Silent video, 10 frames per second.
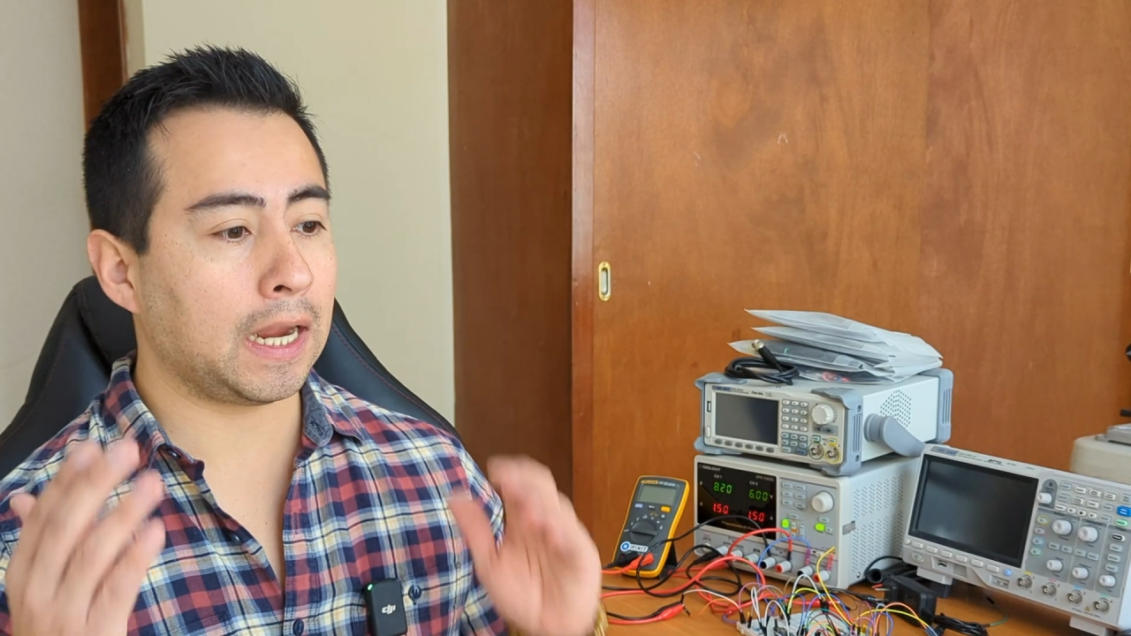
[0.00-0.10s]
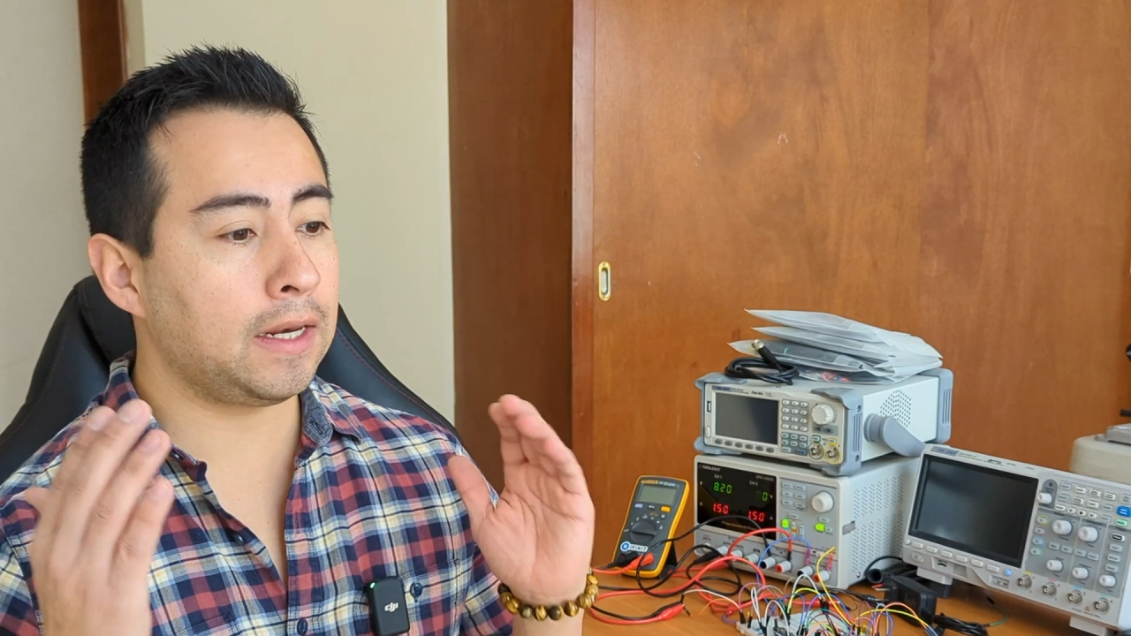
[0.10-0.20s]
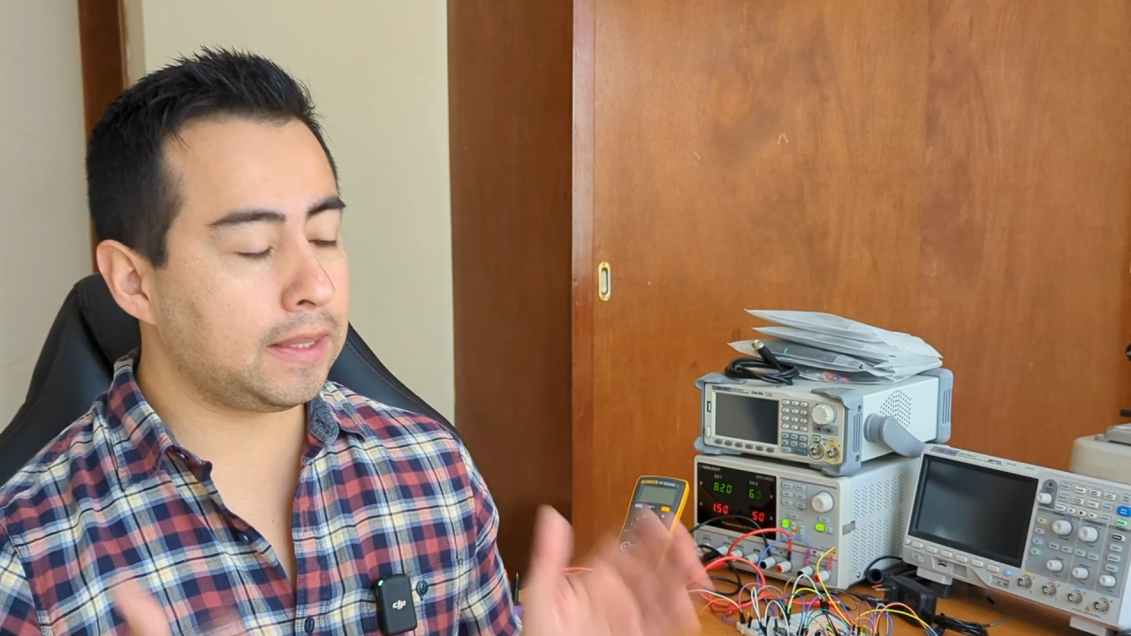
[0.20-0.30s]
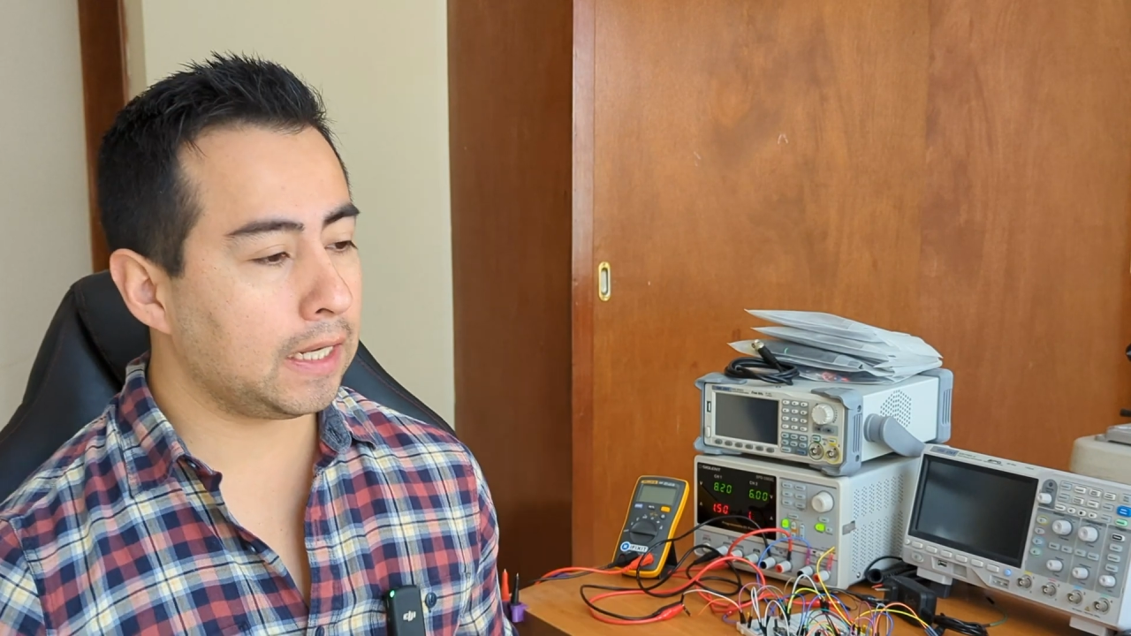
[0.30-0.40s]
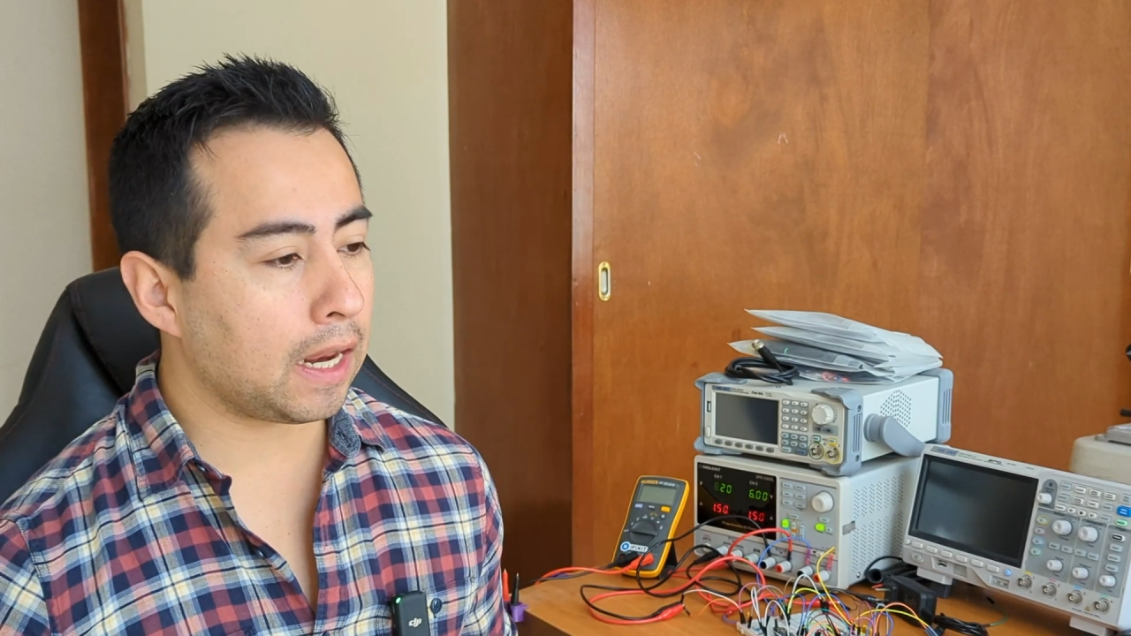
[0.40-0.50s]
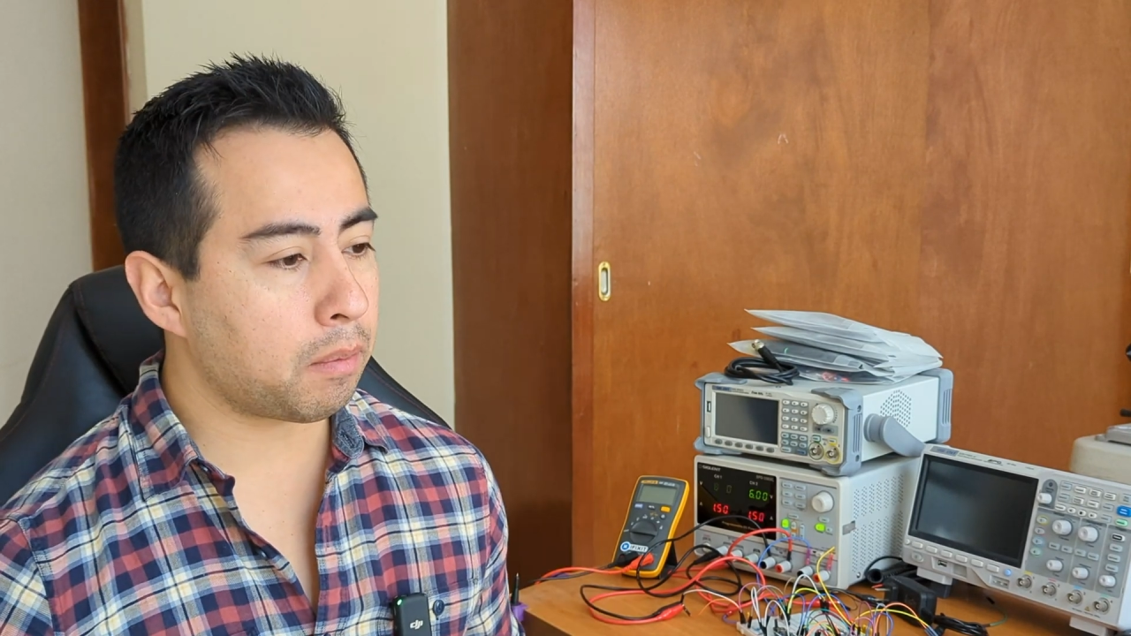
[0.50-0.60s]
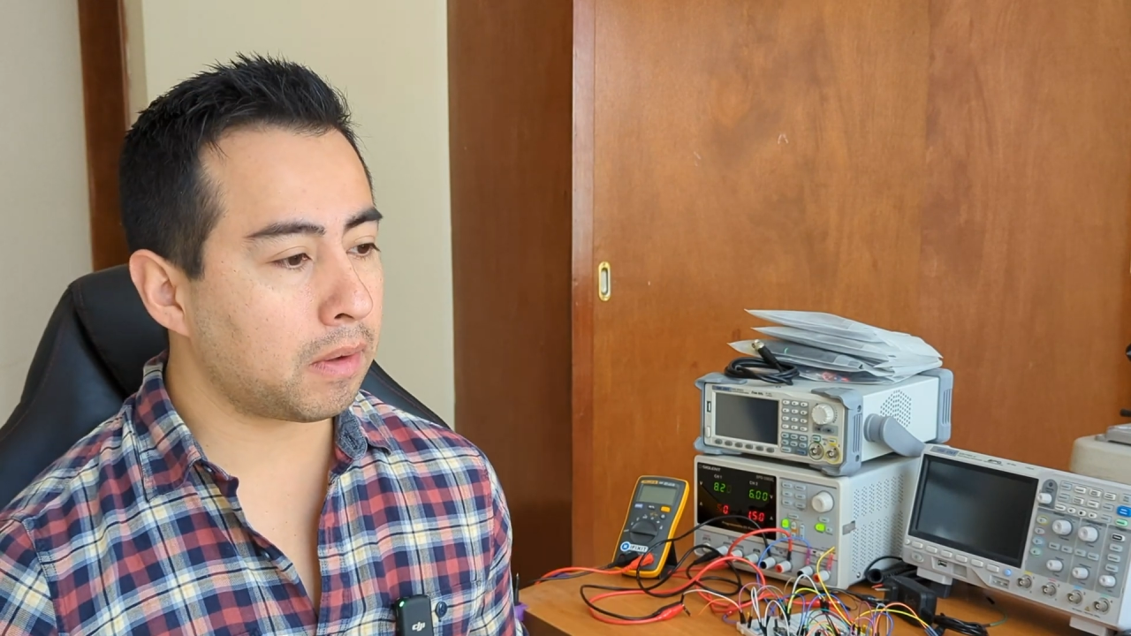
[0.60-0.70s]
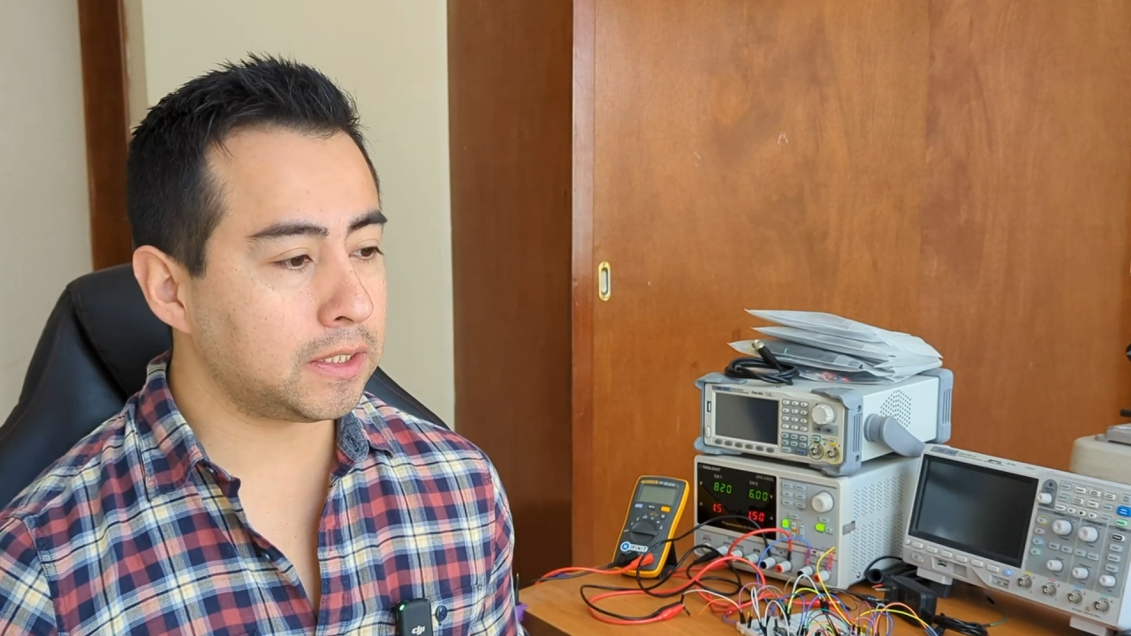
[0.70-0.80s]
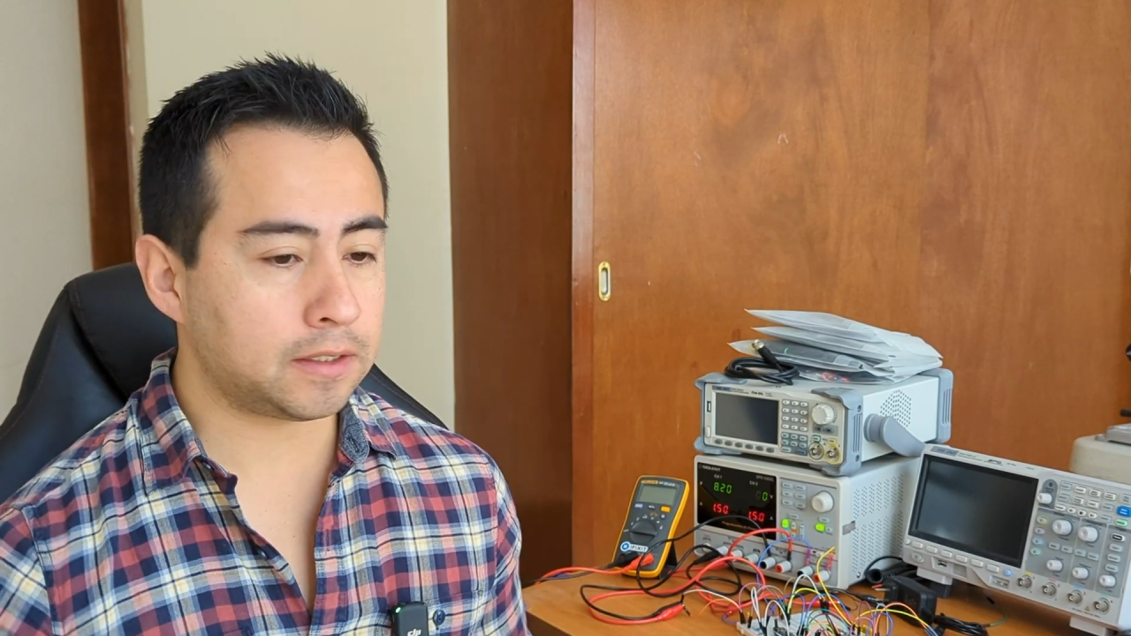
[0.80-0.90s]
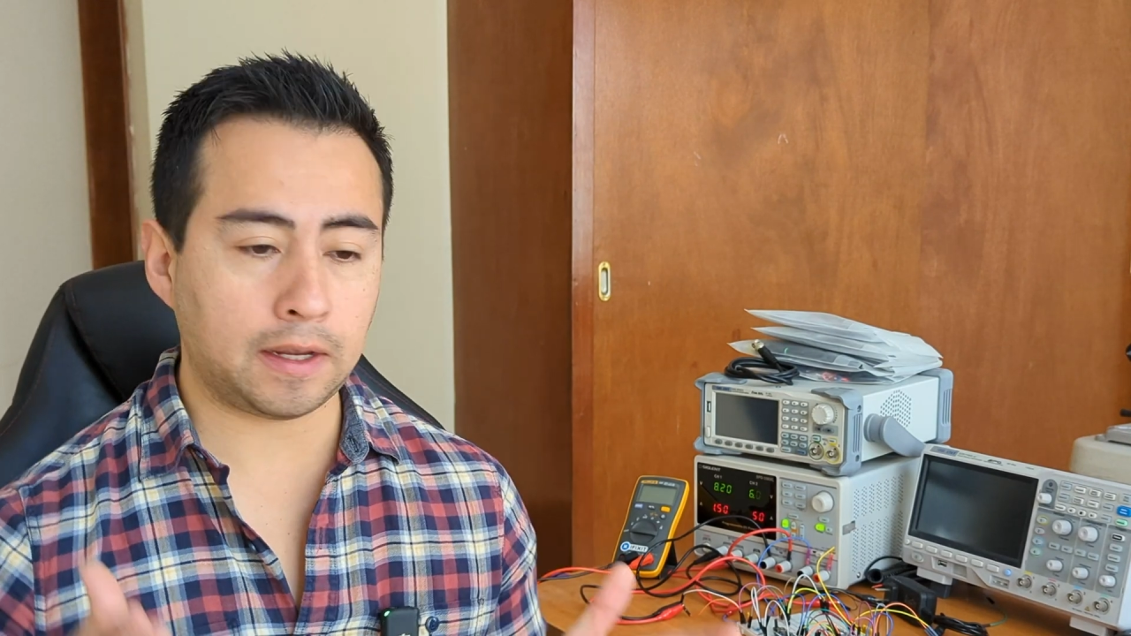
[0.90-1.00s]
L E D
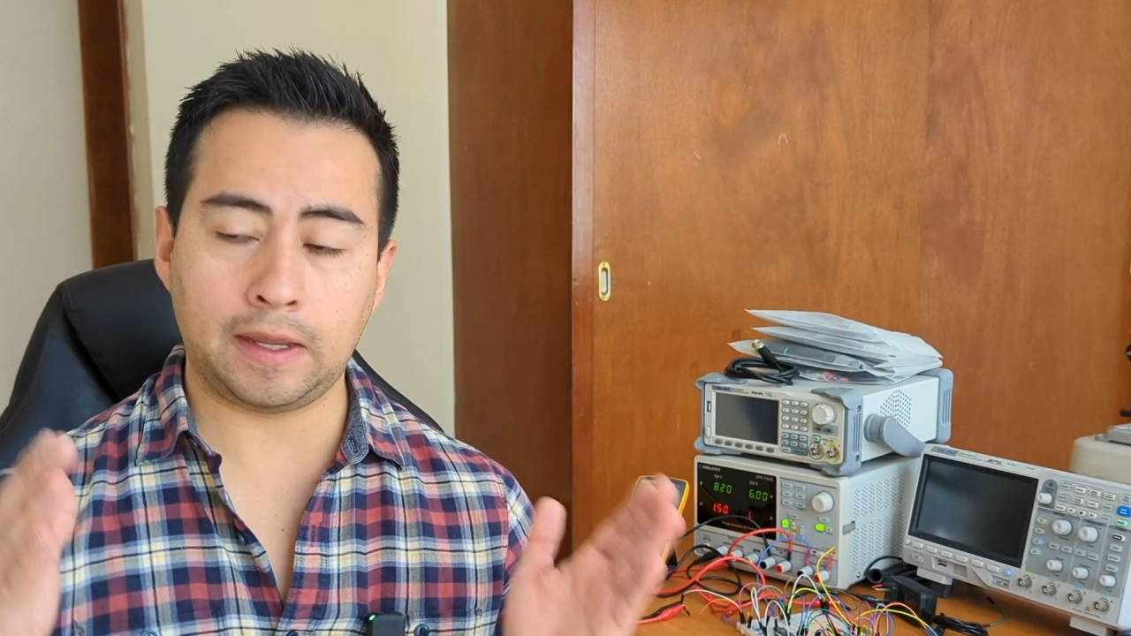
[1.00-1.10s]
libraries